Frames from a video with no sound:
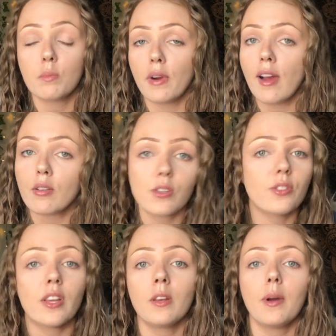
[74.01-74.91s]

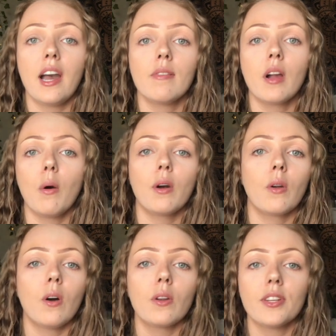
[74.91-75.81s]
browsers that you have going
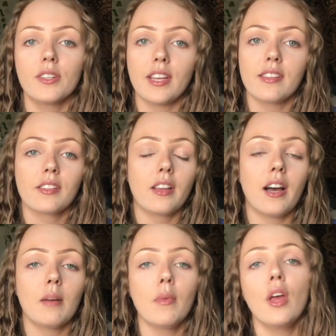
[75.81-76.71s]
on on your desktop.